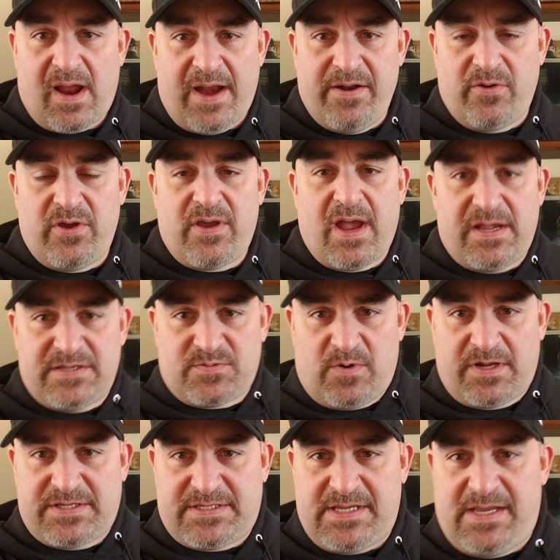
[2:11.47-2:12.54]
I know you guys
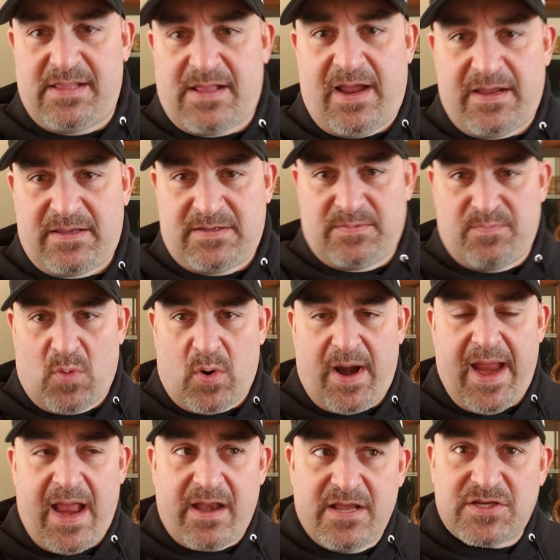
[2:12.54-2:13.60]
want to see like more
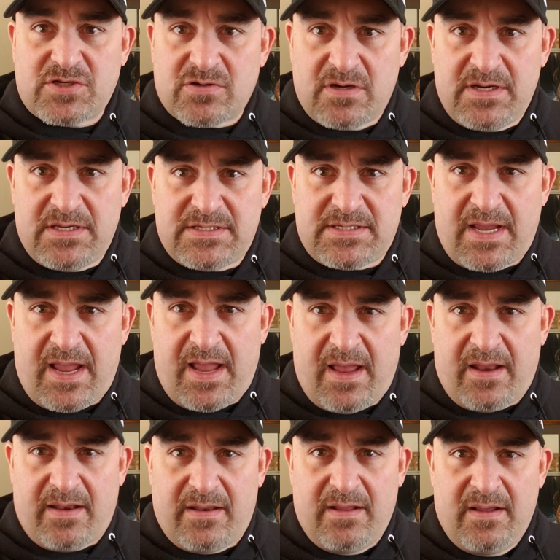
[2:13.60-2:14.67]
hand histories
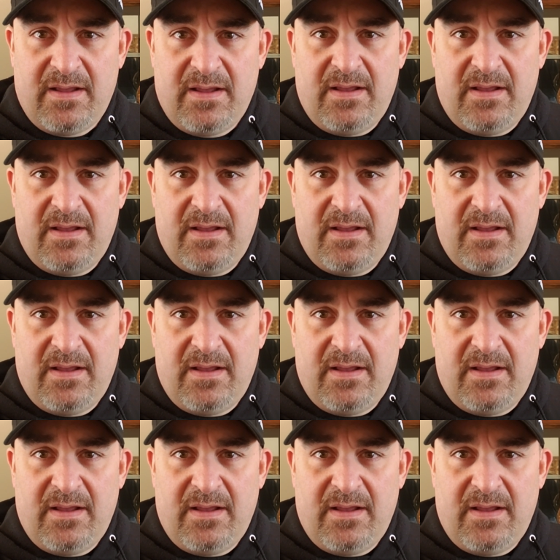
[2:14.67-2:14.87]
and